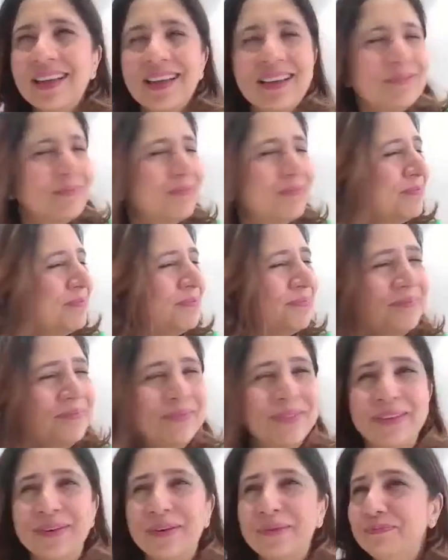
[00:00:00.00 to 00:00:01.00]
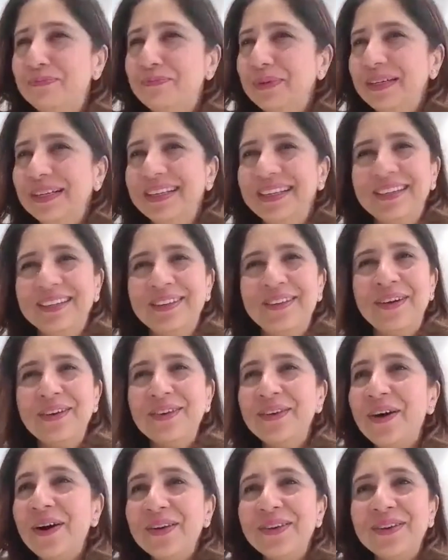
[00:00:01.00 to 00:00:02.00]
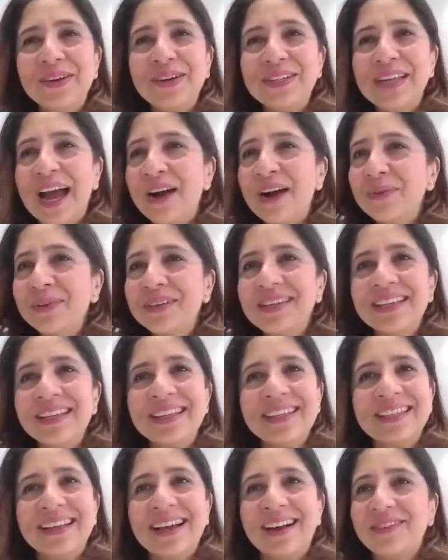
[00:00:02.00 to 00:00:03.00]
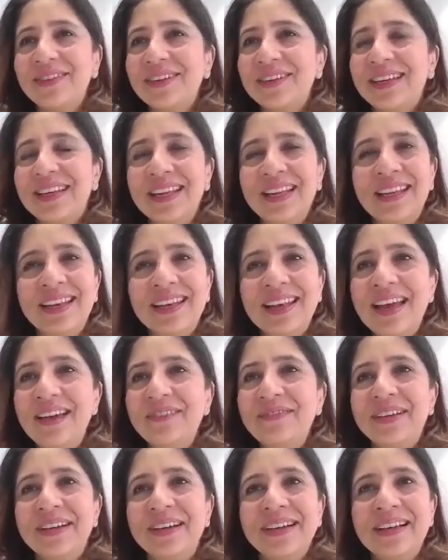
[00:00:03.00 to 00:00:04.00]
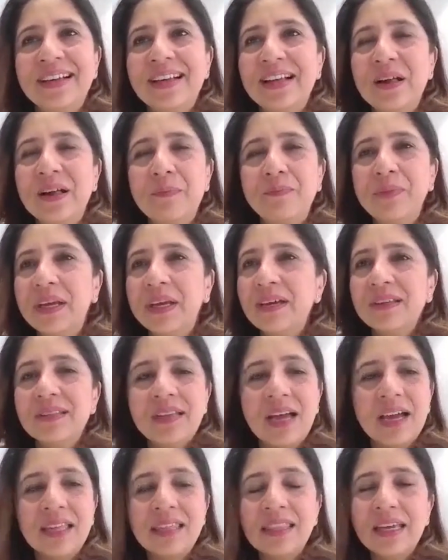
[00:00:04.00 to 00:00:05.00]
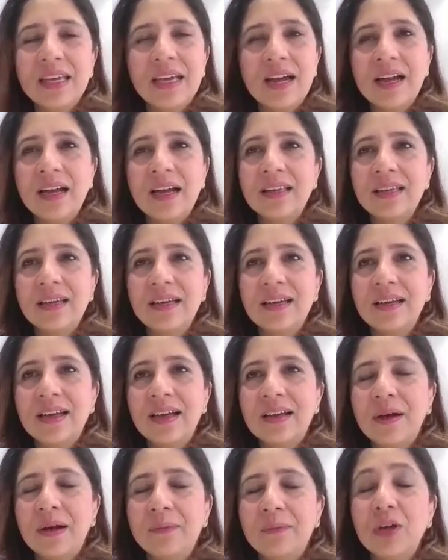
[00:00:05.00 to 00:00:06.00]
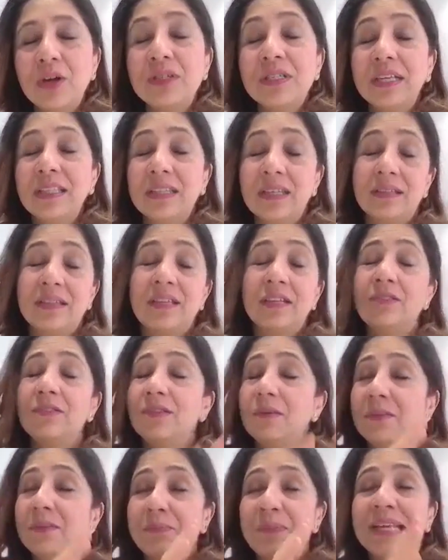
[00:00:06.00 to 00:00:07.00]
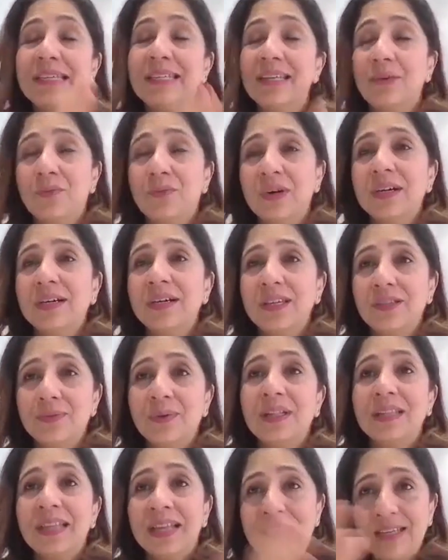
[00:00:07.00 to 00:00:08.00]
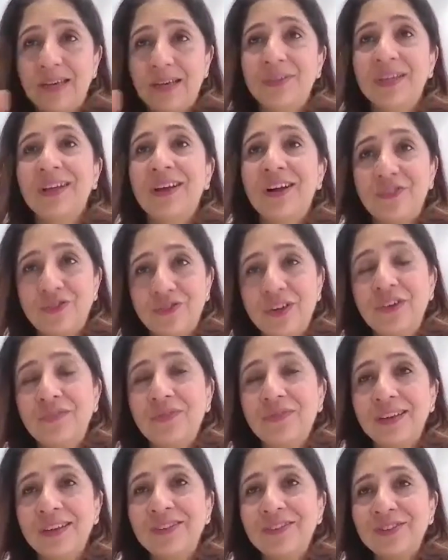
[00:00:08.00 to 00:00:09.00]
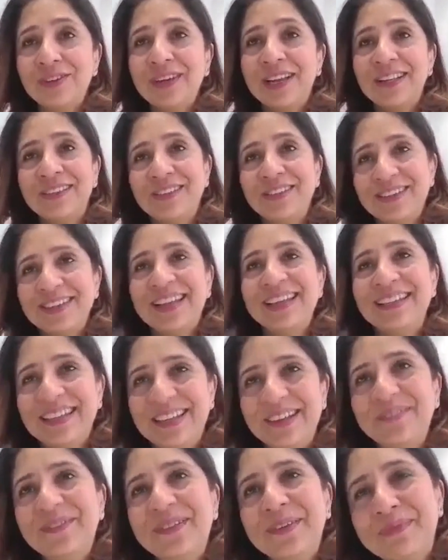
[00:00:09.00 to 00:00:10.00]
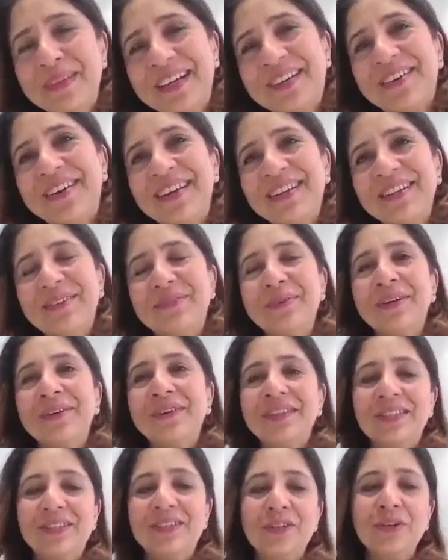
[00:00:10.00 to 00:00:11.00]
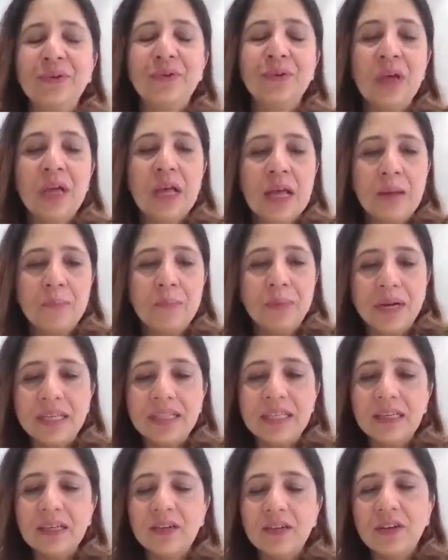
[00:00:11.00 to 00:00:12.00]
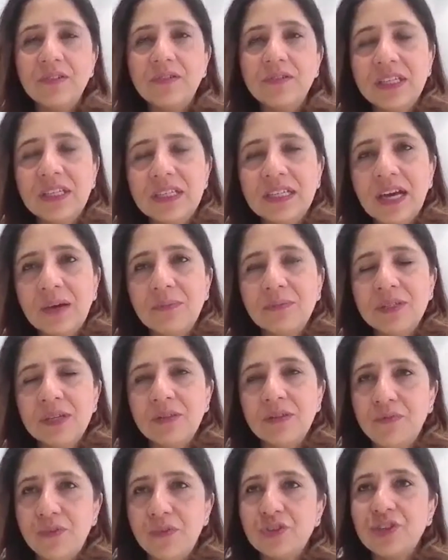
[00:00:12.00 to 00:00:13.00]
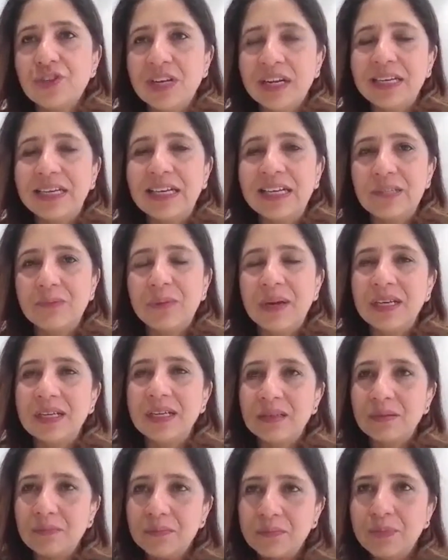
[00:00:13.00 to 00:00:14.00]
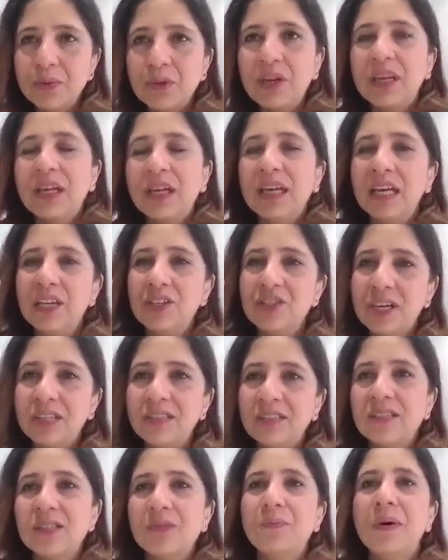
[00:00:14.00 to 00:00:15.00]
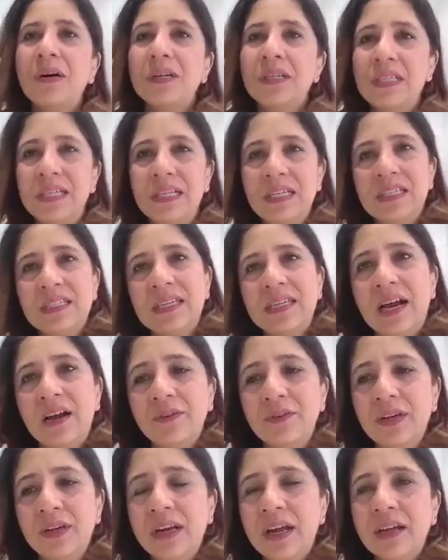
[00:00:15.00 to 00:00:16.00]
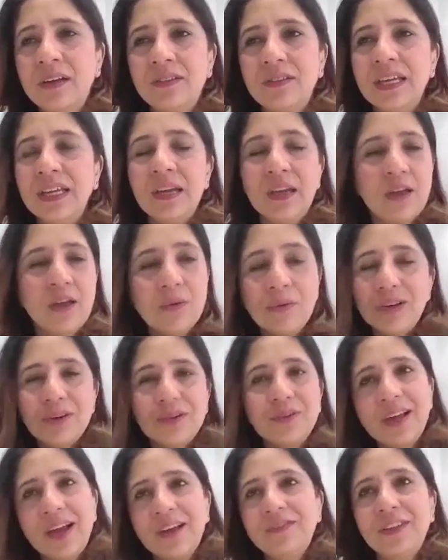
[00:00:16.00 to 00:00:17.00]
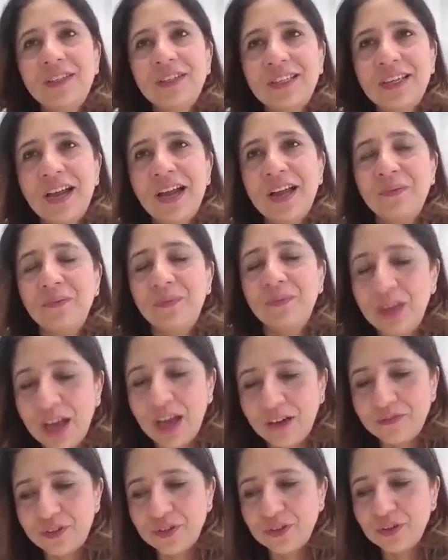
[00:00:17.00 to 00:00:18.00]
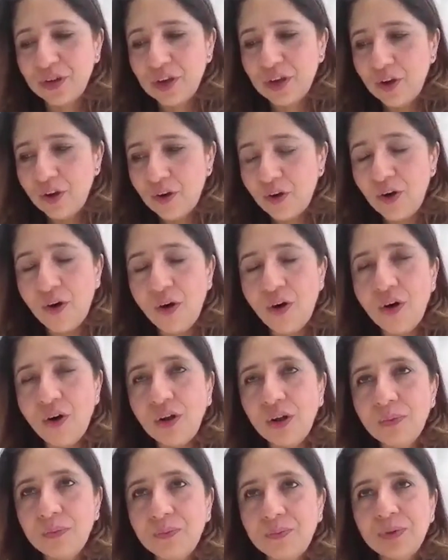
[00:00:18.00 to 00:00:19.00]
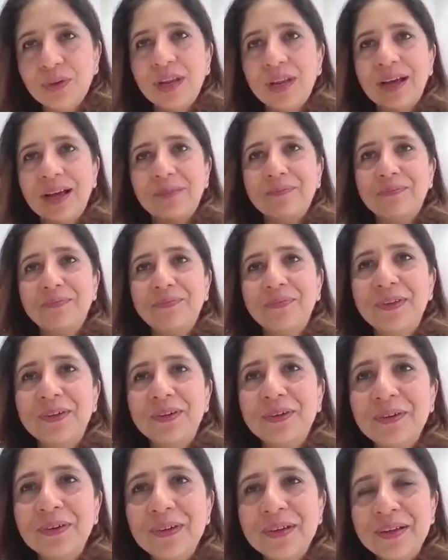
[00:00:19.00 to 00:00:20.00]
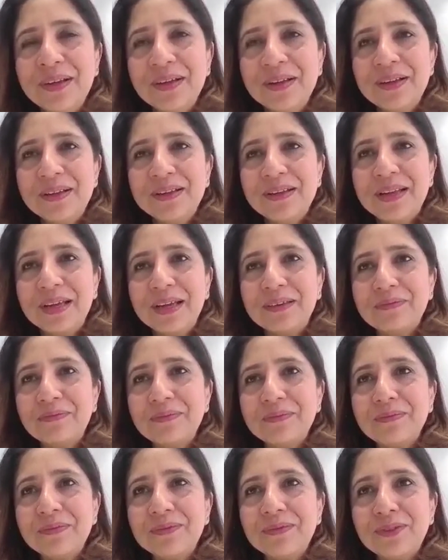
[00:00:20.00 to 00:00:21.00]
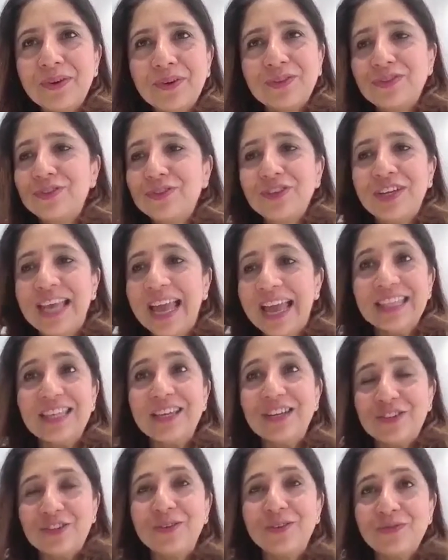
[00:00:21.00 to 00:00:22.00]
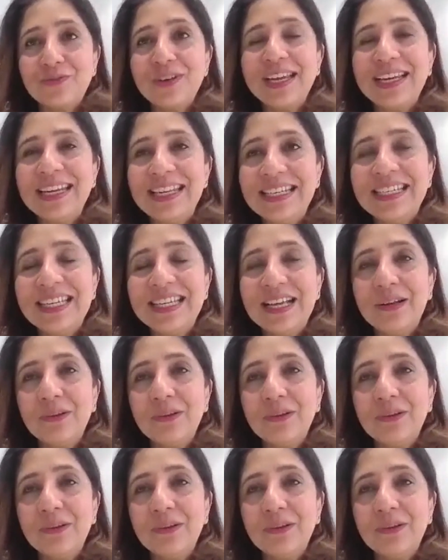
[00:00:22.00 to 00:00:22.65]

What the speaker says: like, no, not how it is currently. Never. Because I think I'm not saying that they do some amazing work as well. That's how the country runs. So let's give them the credit where it's due. But I think a lot of their time is unfortunately spent in pulling each other's parties down. And I think we don't have the time. We have to all pull up, like socks together to really deal